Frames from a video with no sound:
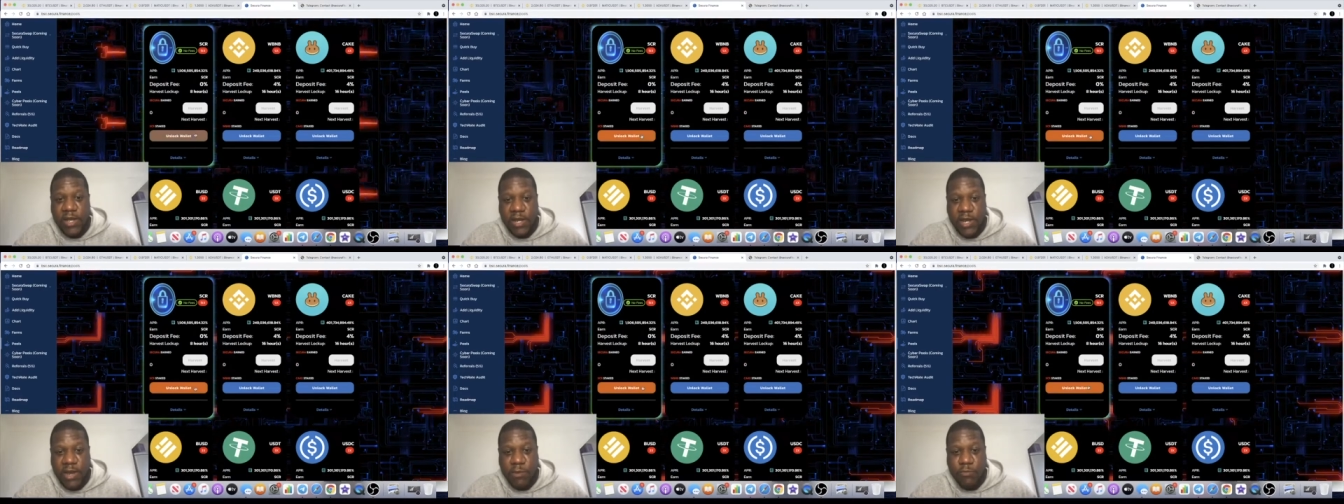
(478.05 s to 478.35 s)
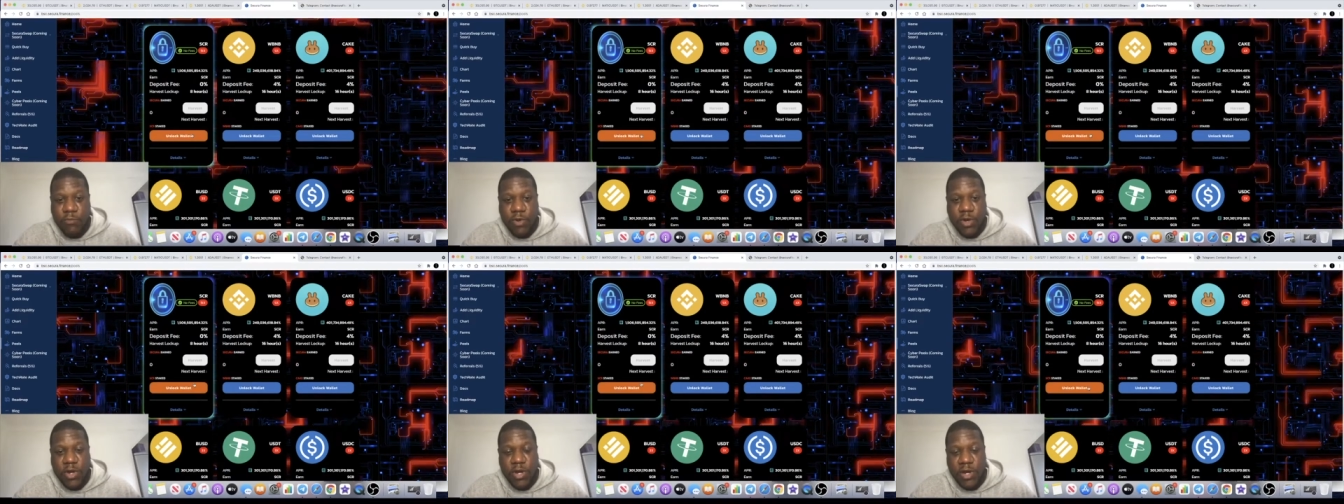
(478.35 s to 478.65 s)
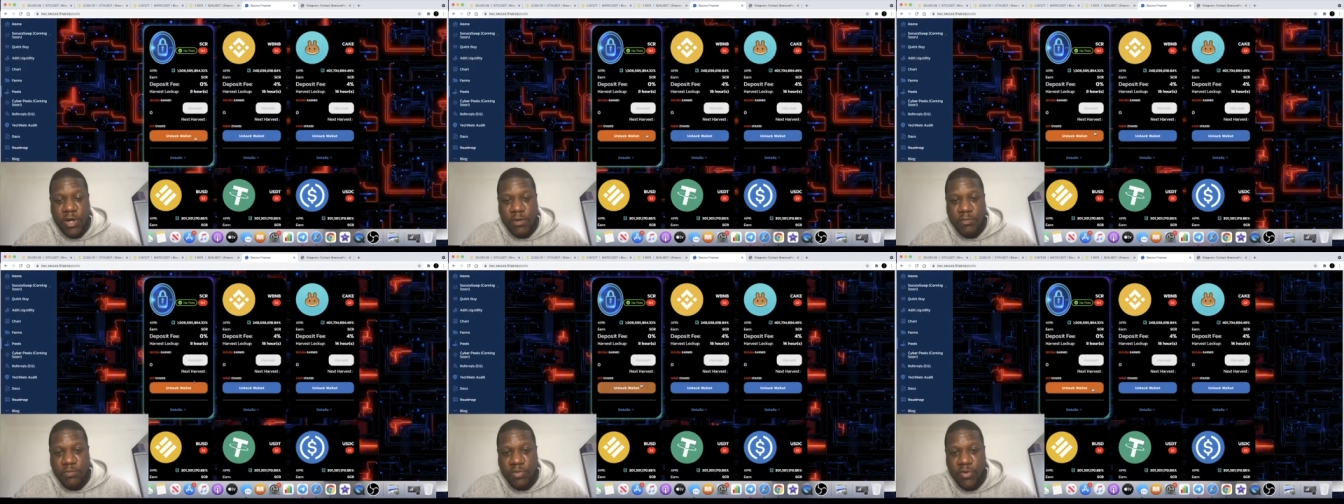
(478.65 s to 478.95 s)
they will
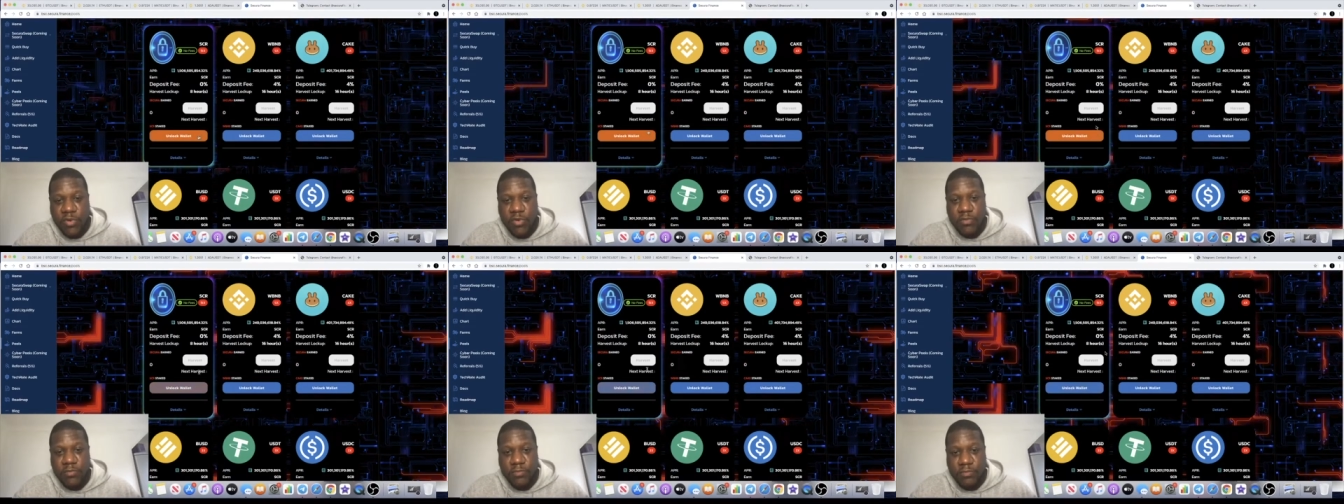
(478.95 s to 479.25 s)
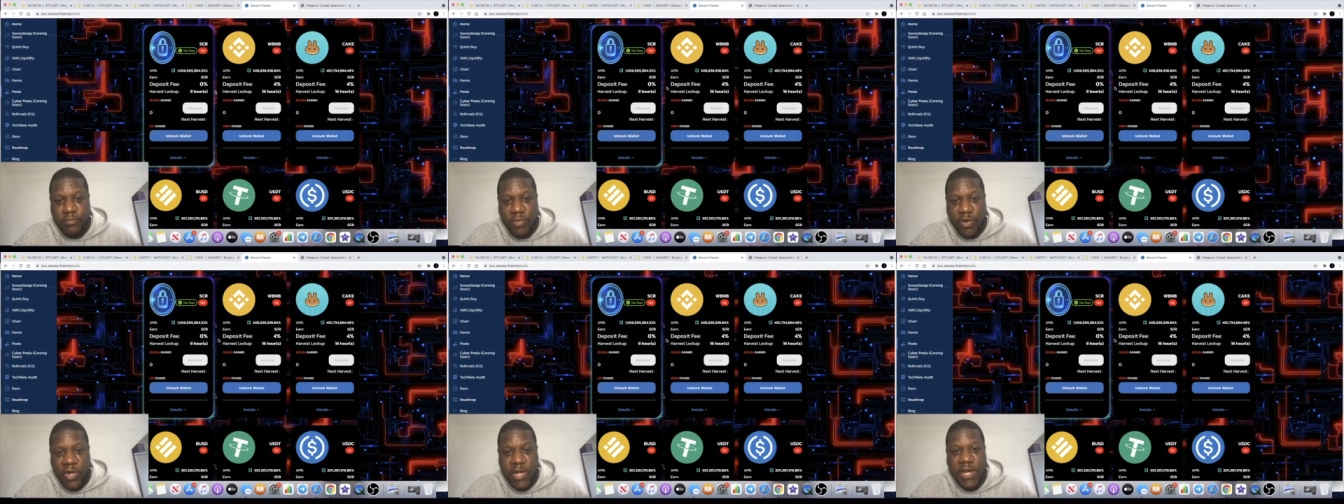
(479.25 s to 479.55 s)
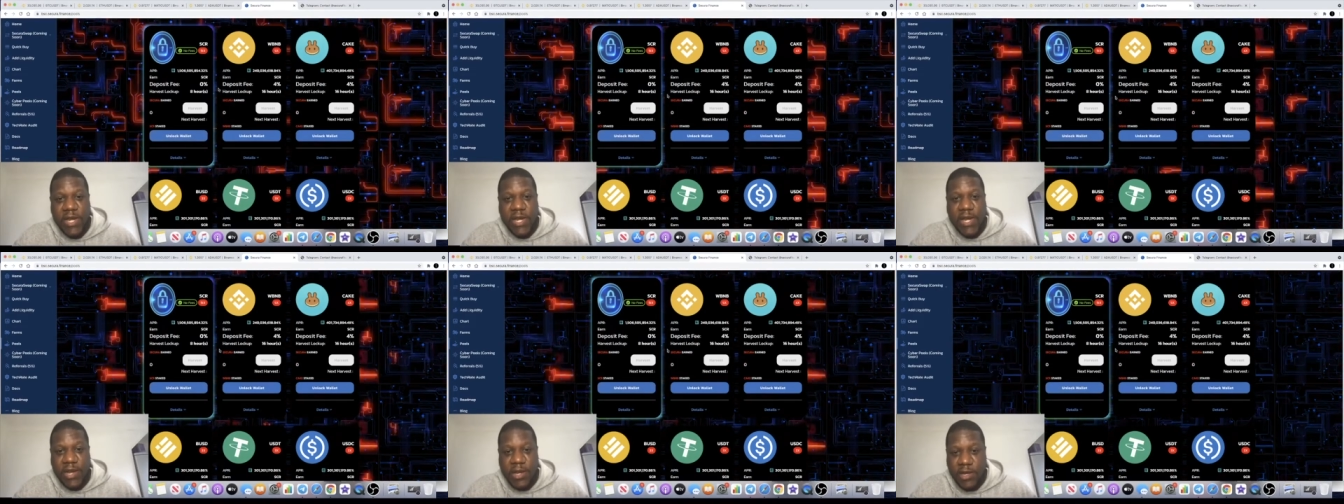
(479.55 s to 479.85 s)
kind of put put
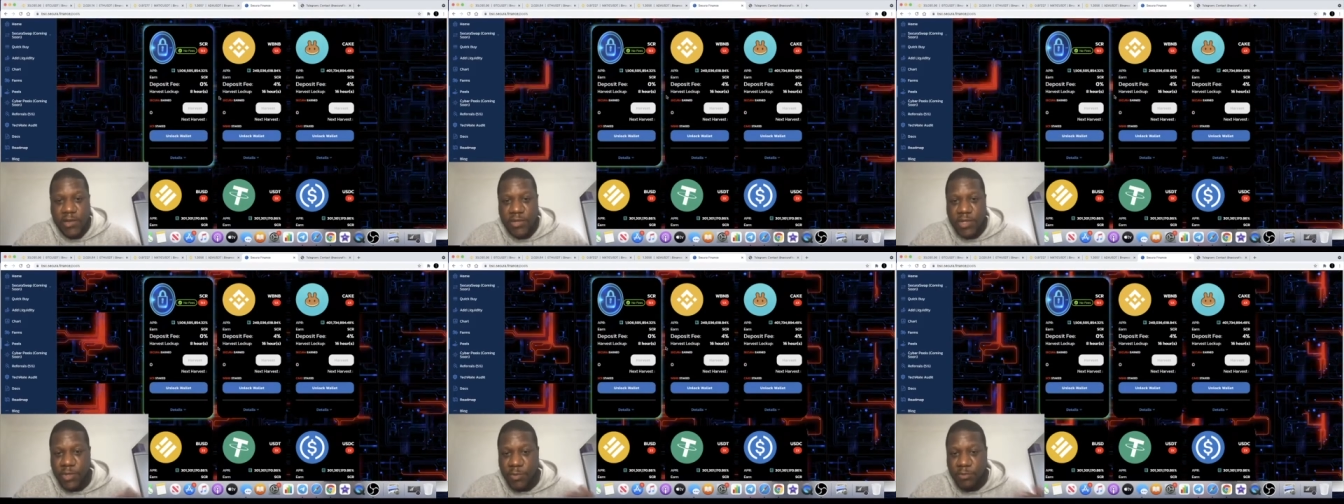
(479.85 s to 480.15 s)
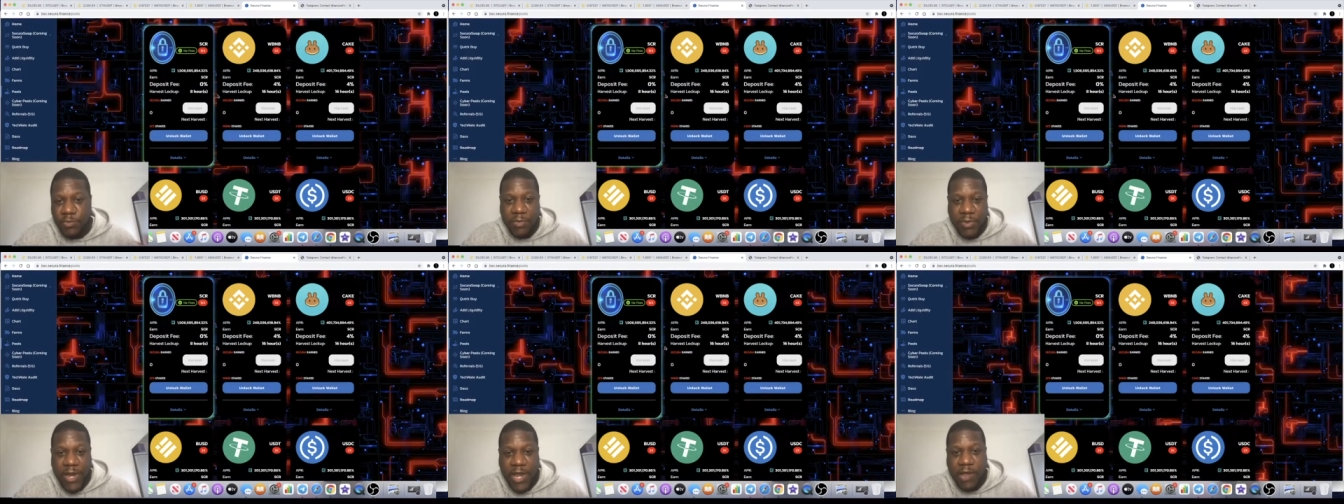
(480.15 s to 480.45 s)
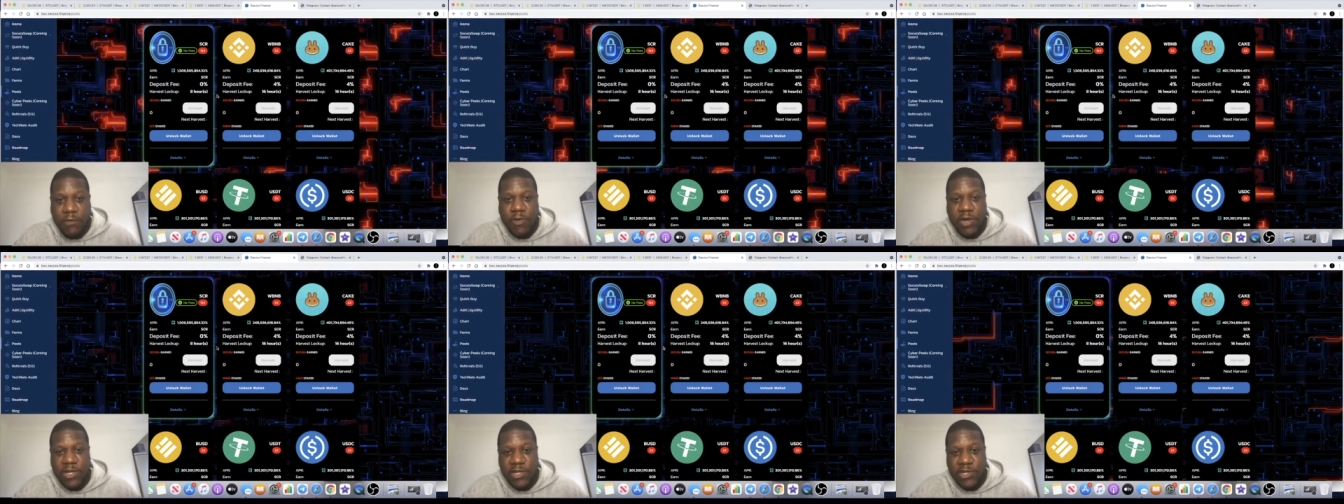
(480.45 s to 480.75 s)
it in and just
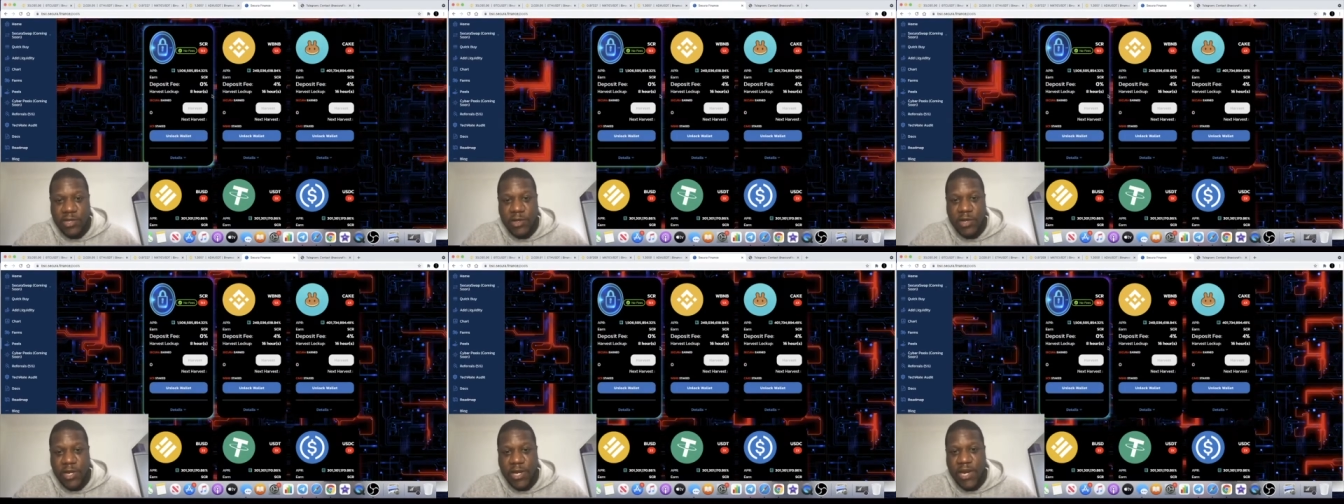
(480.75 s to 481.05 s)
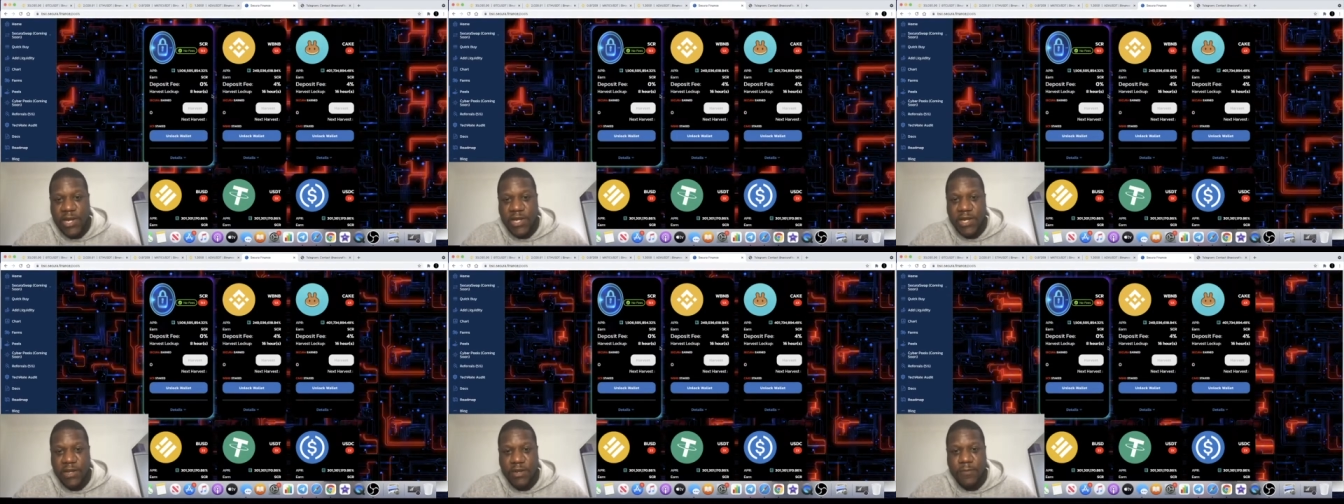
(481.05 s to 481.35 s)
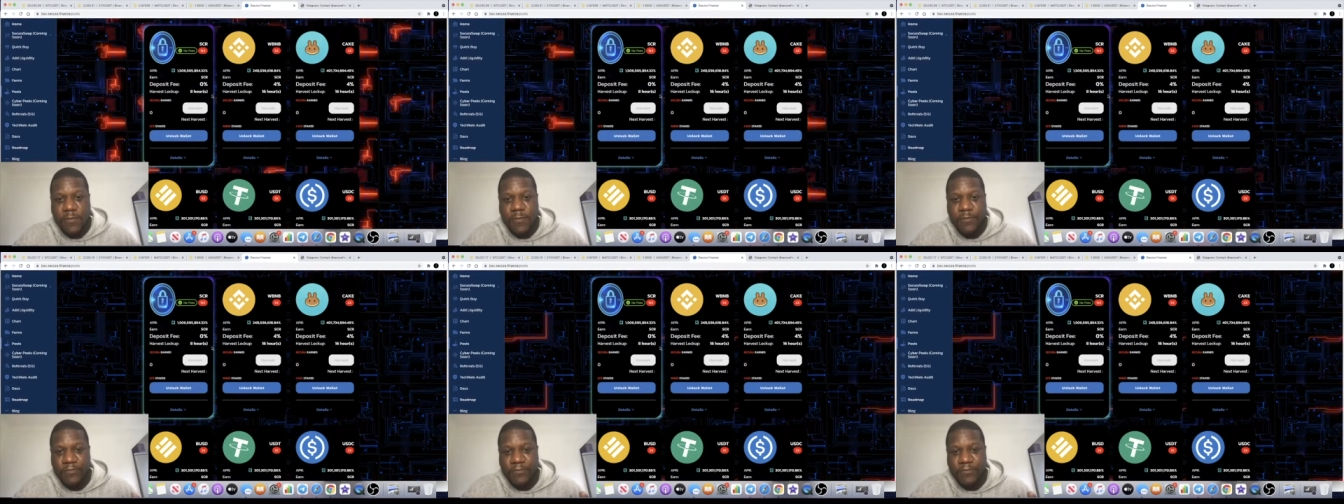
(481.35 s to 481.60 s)
prepare it so that they can